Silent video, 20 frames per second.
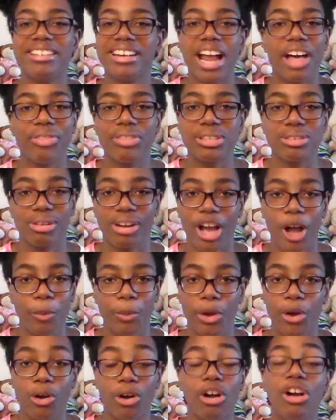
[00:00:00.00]
Nothing's going to
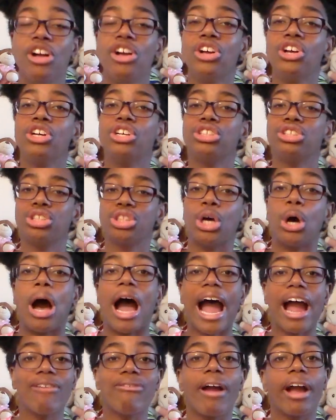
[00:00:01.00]
help you at all. So
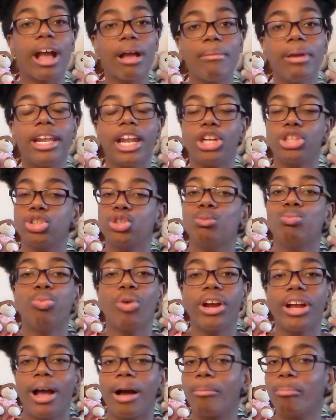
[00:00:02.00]
I recommend that you
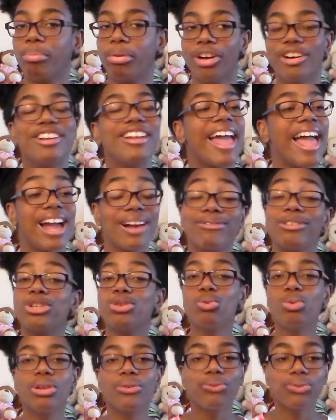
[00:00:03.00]
bring a good
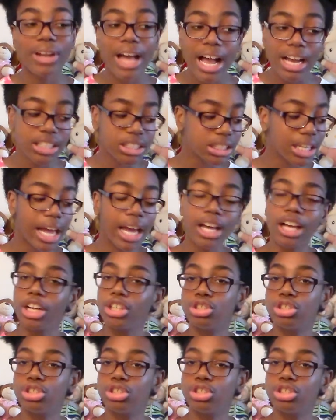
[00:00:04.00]
heavy-duty flashlight,